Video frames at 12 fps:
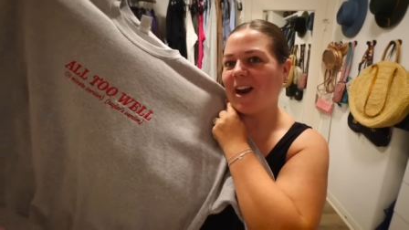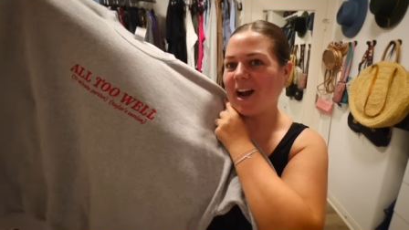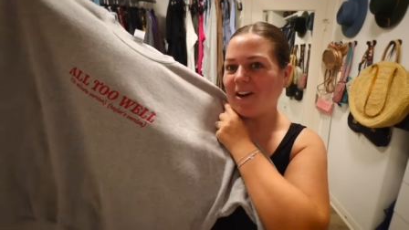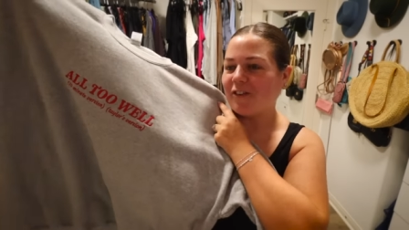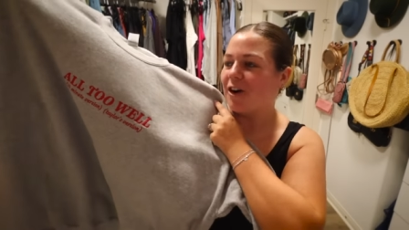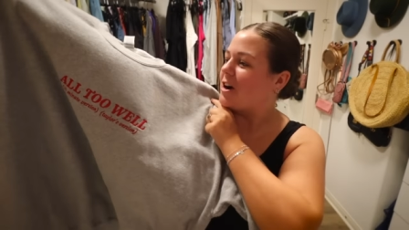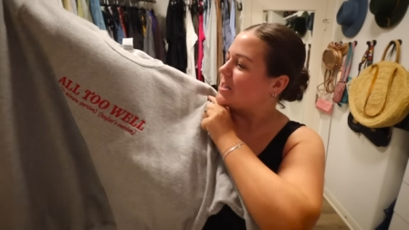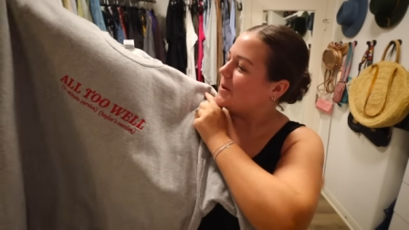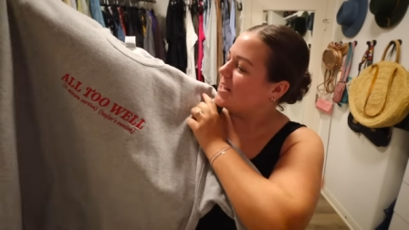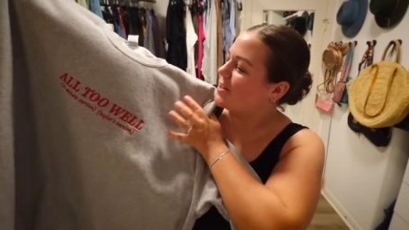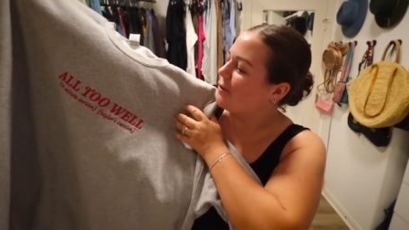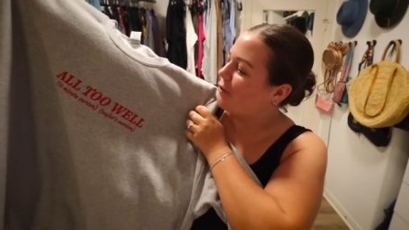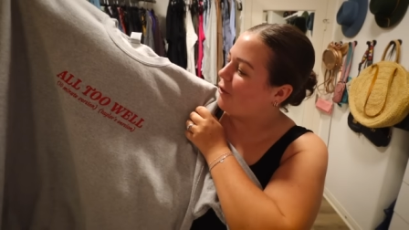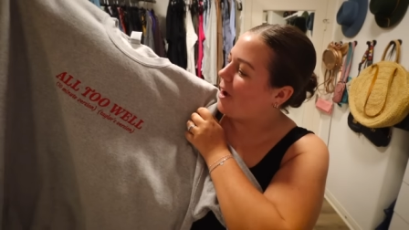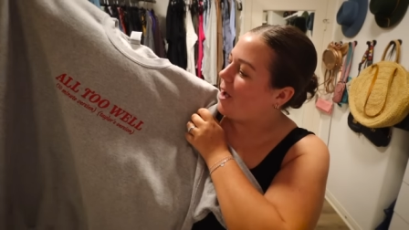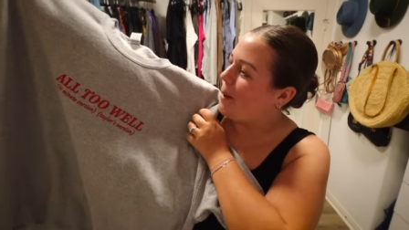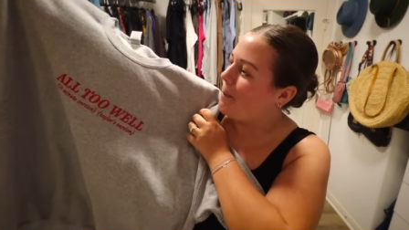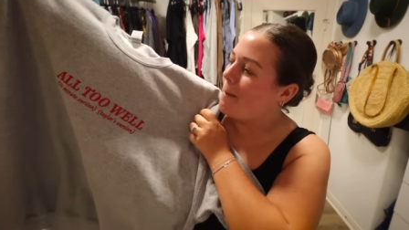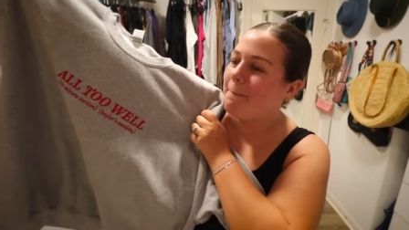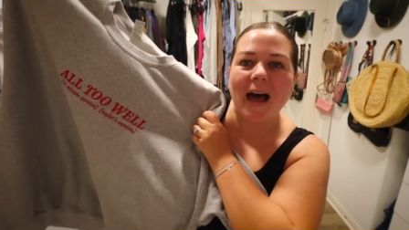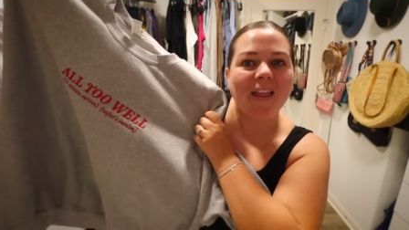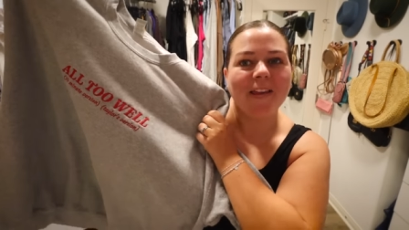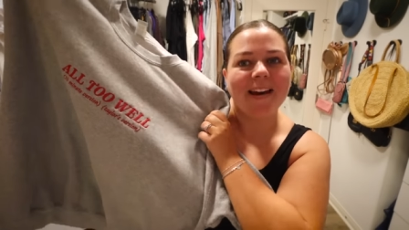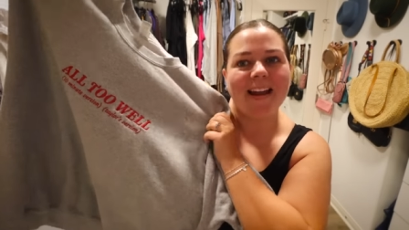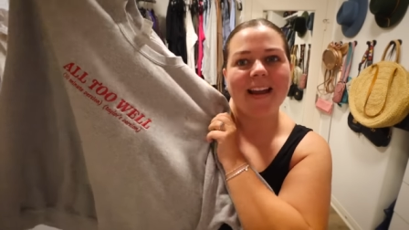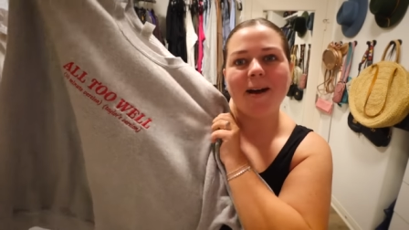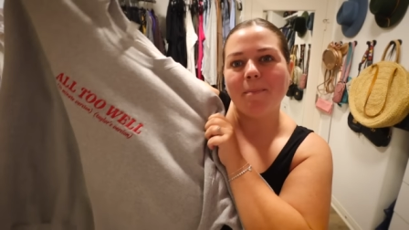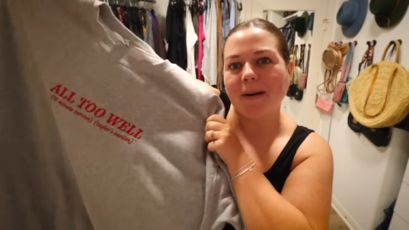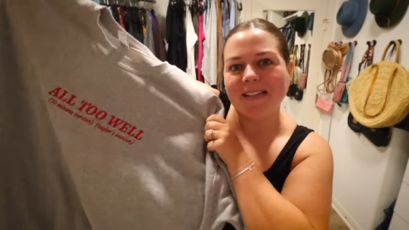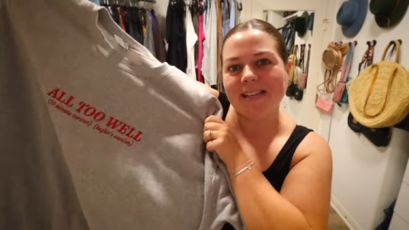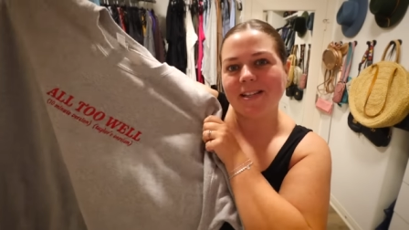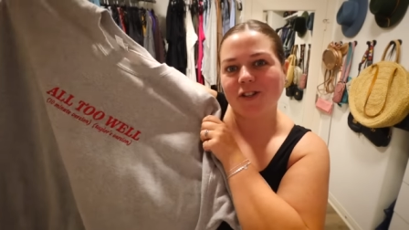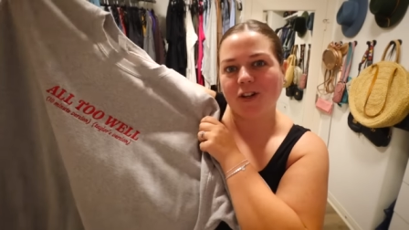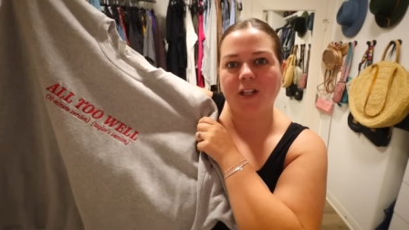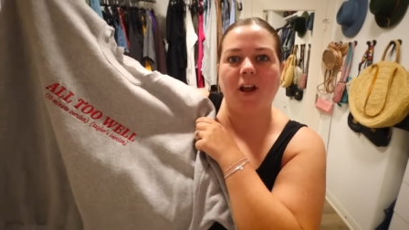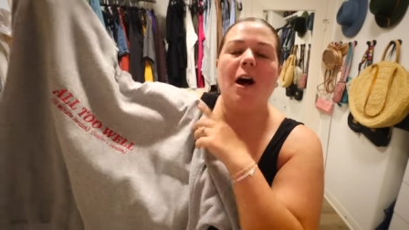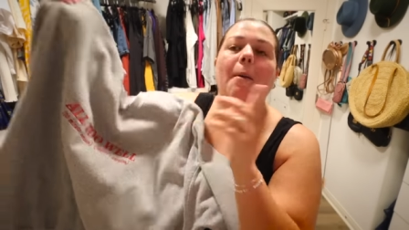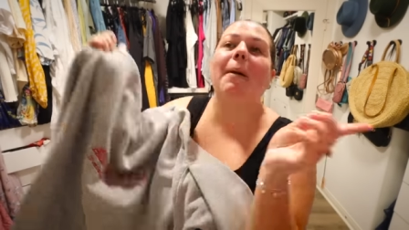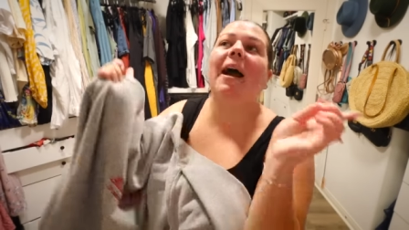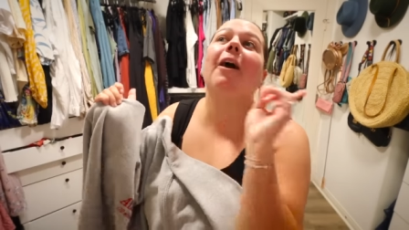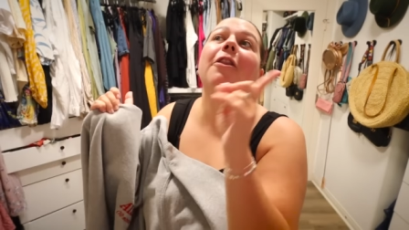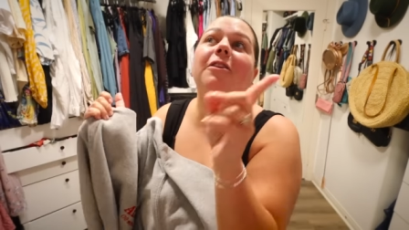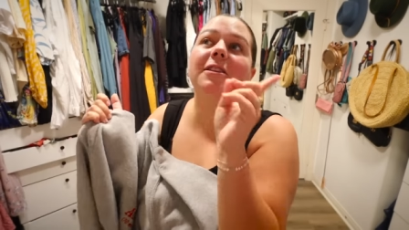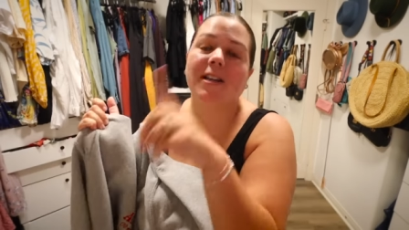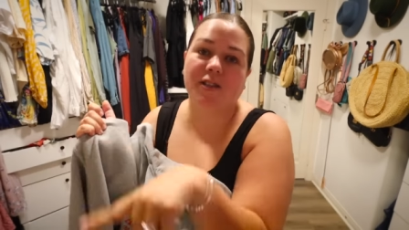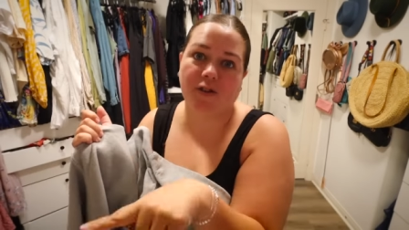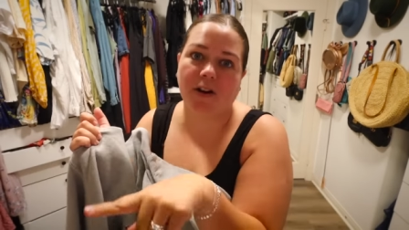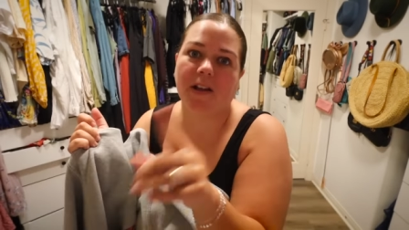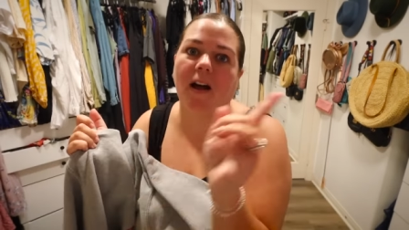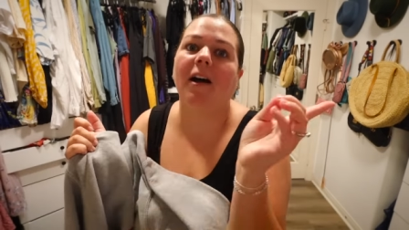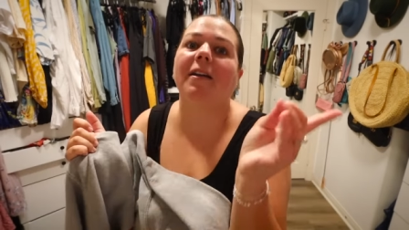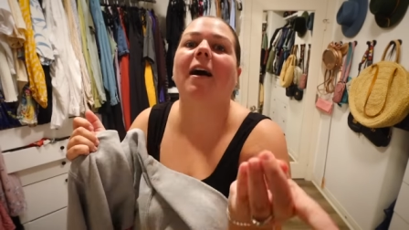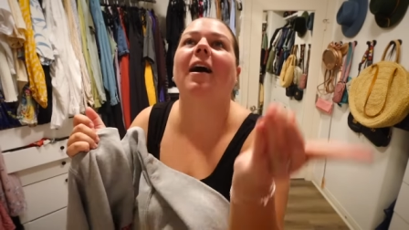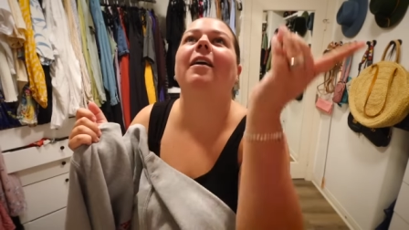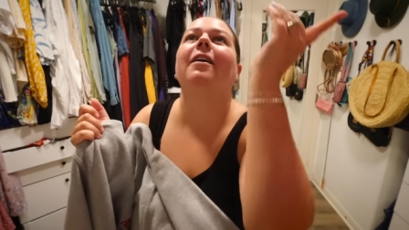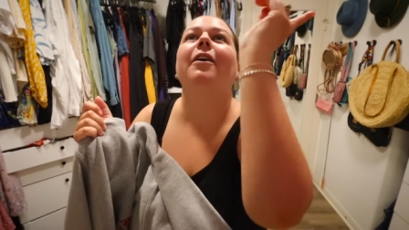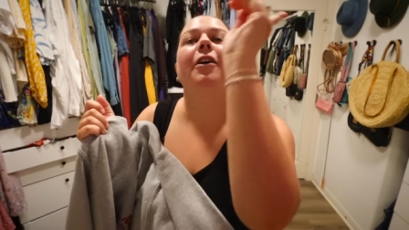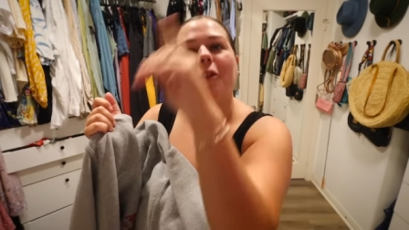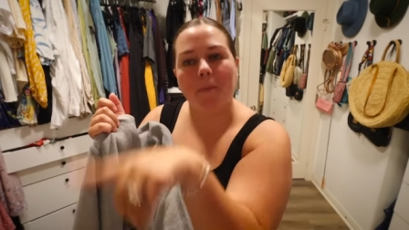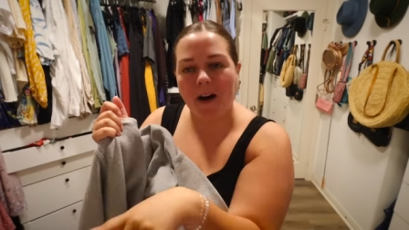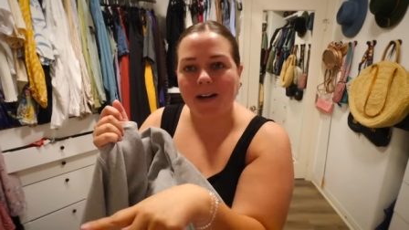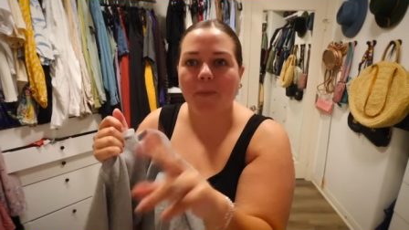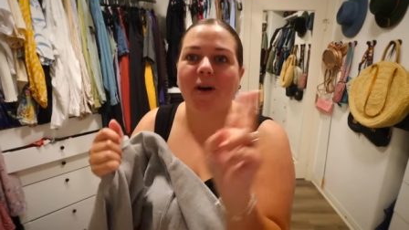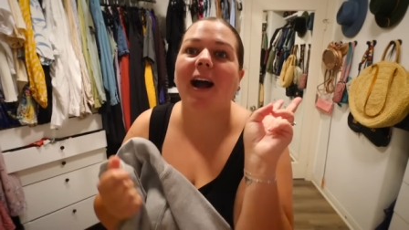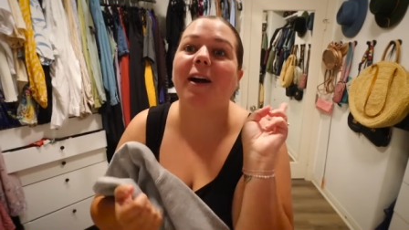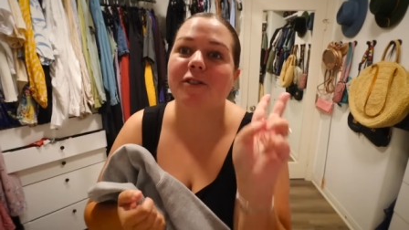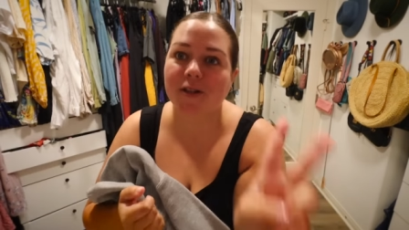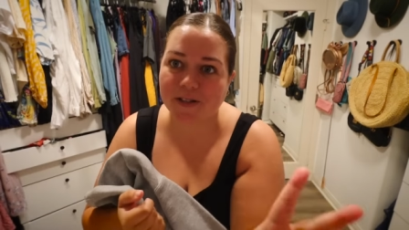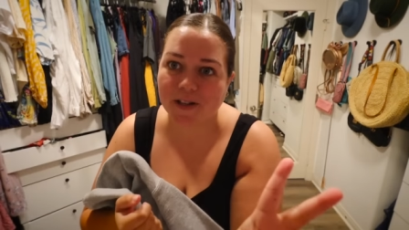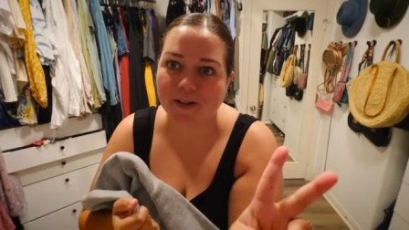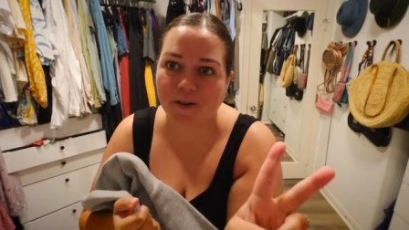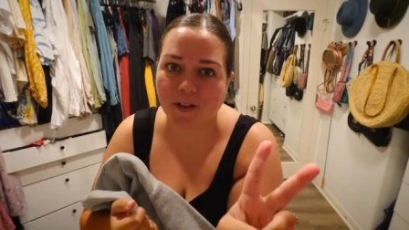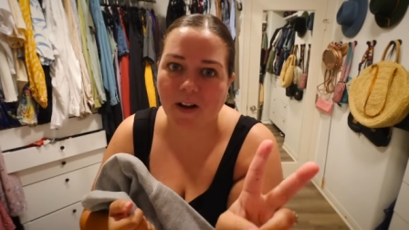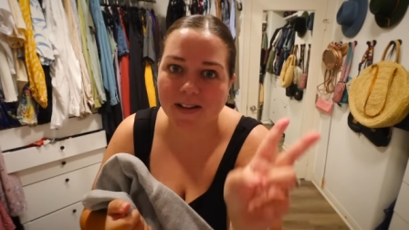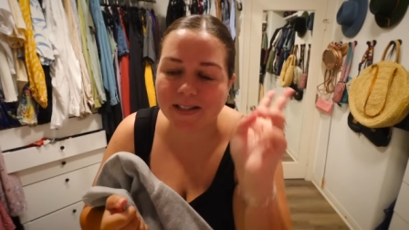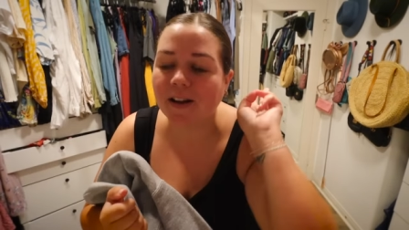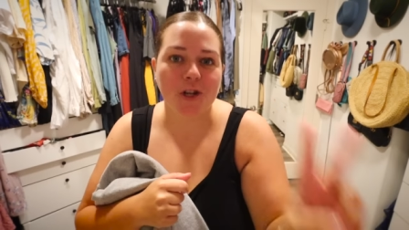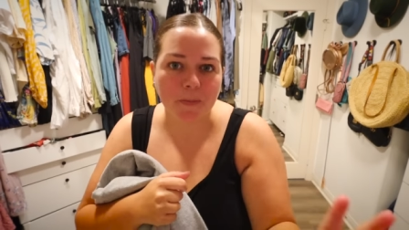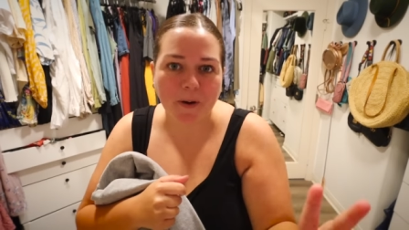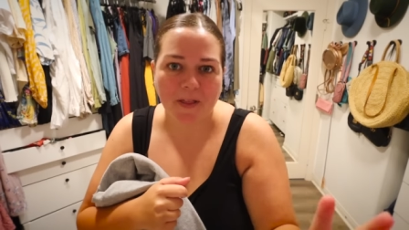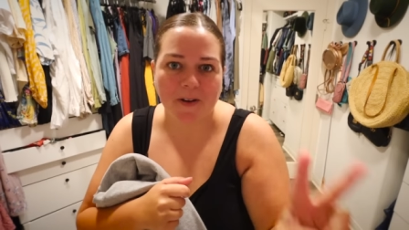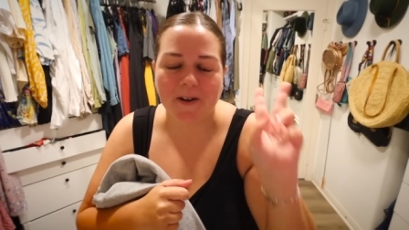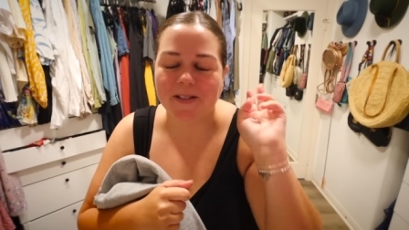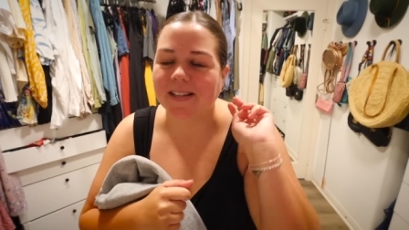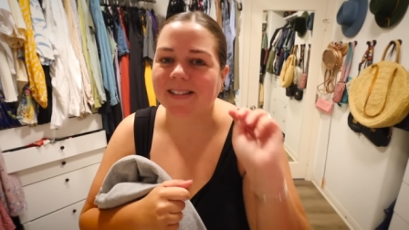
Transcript: that I got for Christmas from Bethany, my sister-in-law, my other sister-in-law, not the pregnant one. I have two sister-in-laws, two brothers.